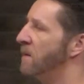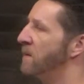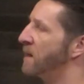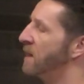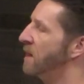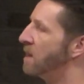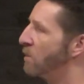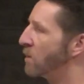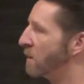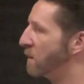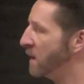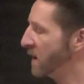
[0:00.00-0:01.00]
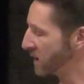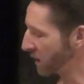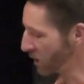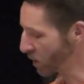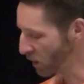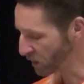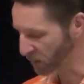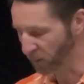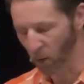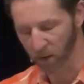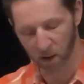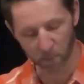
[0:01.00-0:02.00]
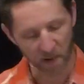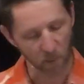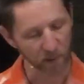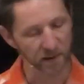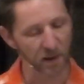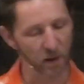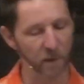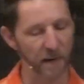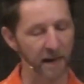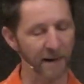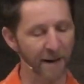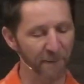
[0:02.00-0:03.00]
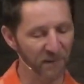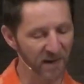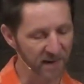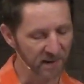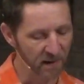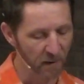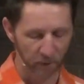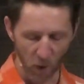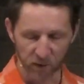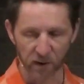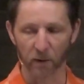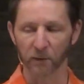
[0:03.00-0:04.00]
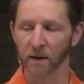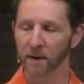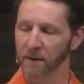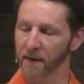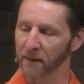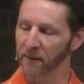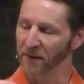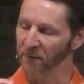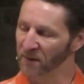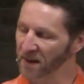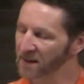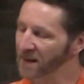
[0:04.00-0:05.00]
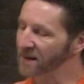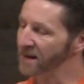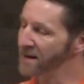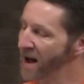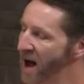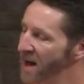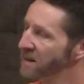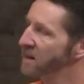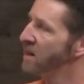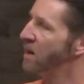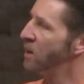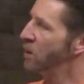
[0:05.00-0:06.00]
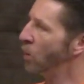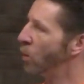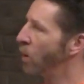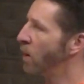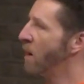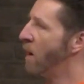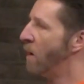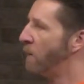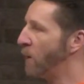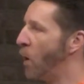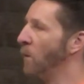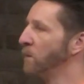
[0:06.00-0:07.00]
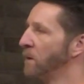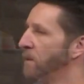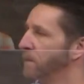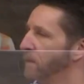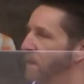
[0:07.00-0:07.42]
There's any number of things that can cause us false guilt, but I want to tell you that this false guilt, that this is not your fault.